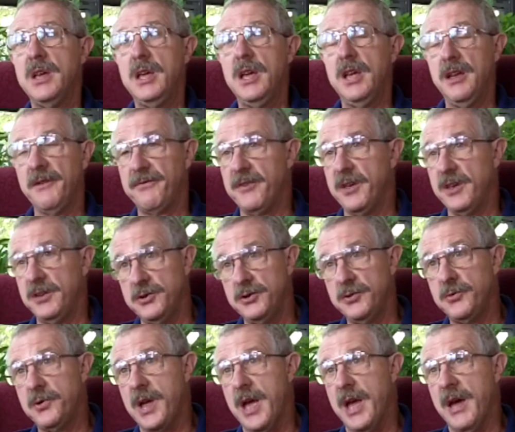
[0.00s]
if they
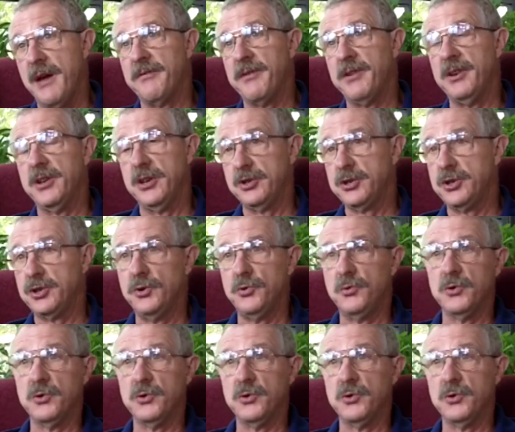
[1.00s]
do have an issue